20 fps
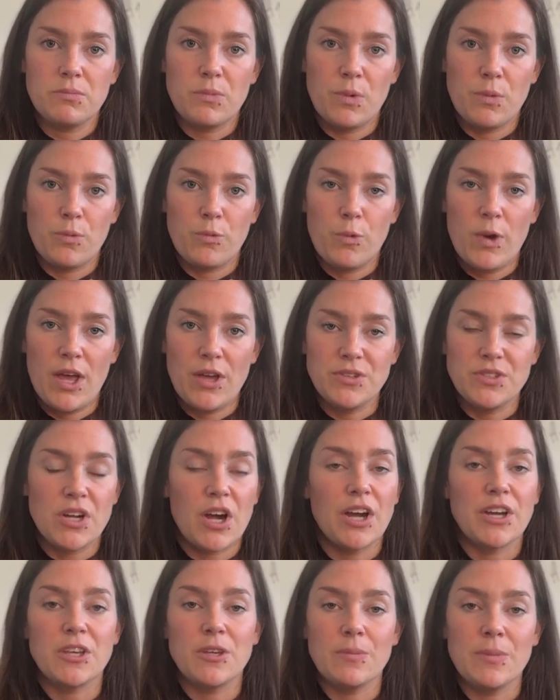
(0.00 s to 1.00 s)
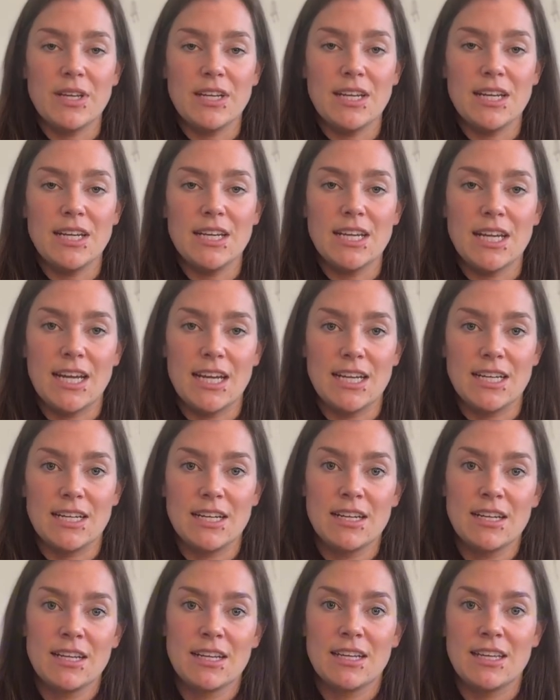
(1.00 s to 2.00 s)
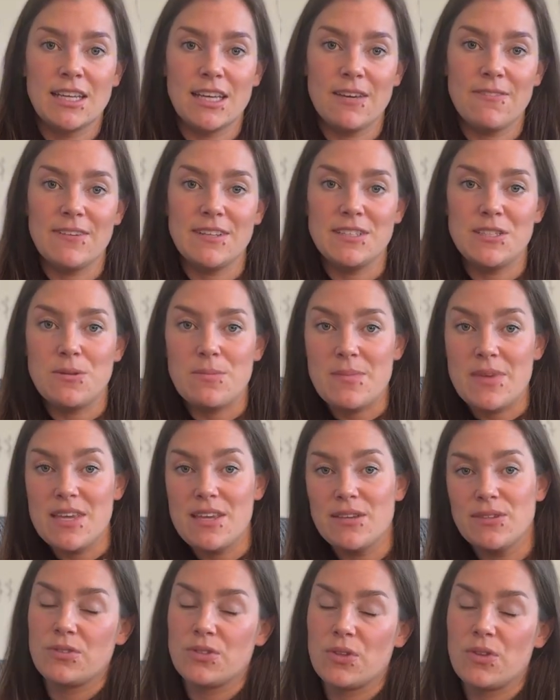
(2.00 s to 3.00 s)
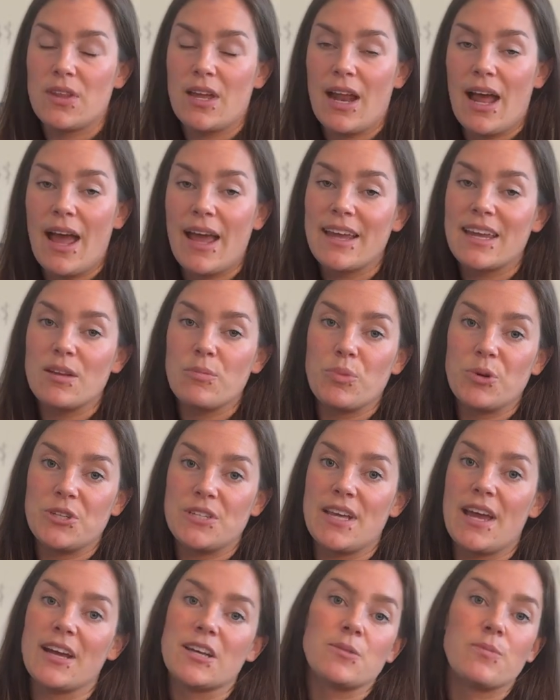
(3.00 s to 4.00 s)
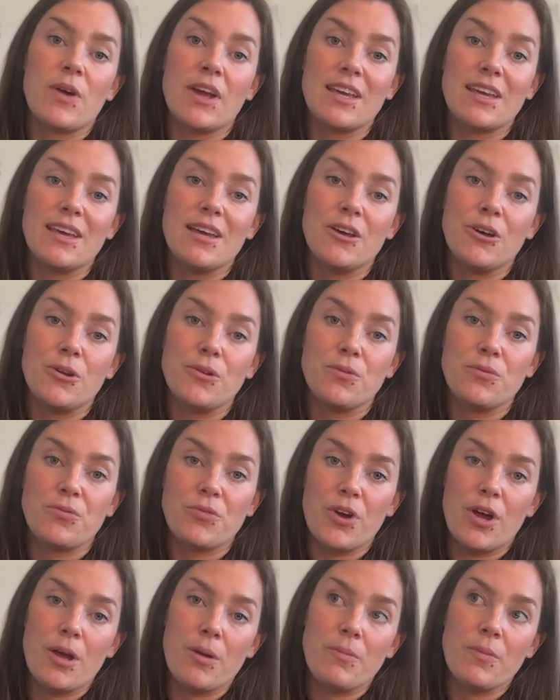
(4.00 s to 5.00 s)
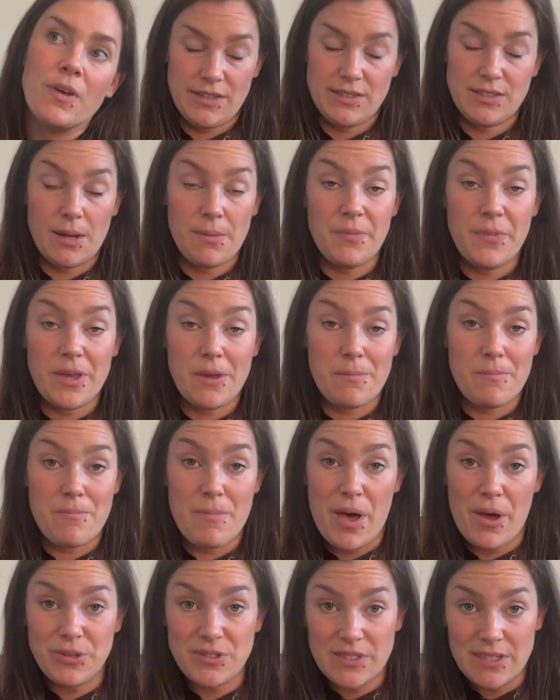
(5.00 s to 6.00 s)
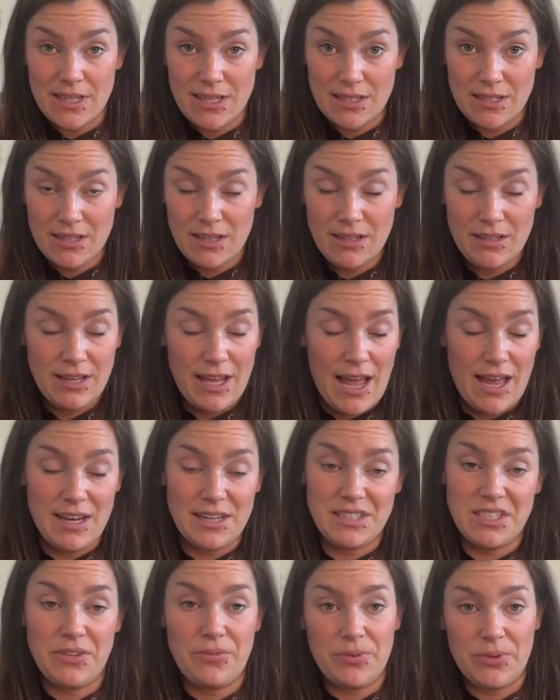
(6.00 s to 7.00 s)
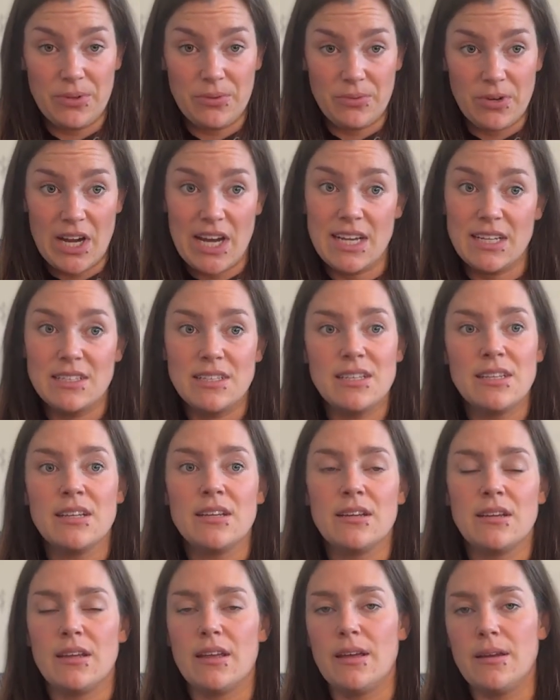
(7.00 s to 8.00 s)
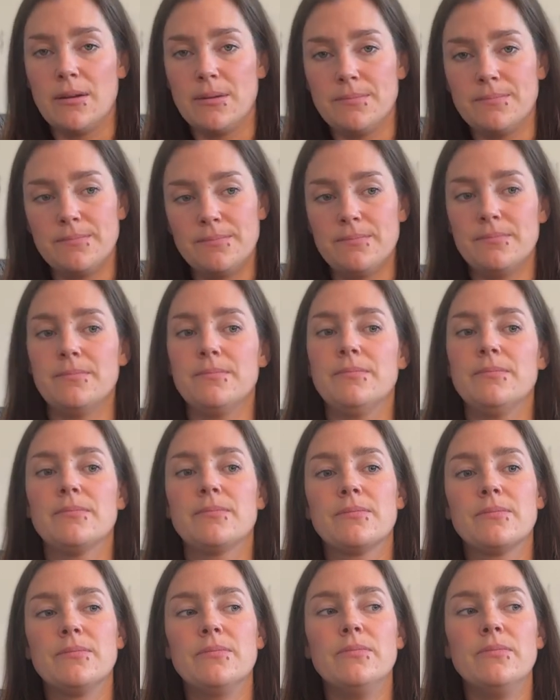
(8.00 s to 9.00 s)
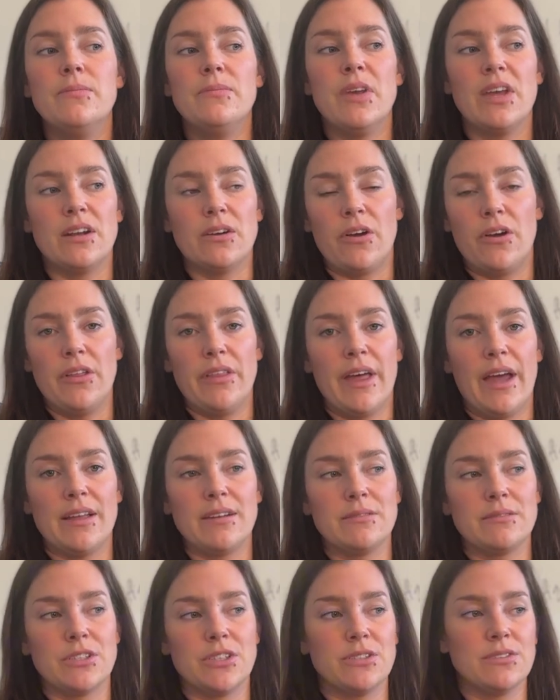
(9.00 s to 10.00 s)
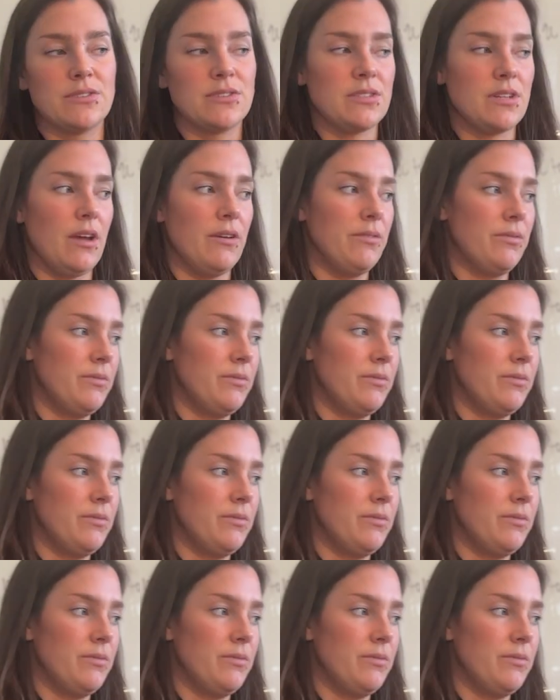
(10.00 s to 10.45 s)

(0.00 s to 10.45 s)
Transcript: well documented and given to me so that I can protect my kiln from something melting at a different rate, and all that good stuff.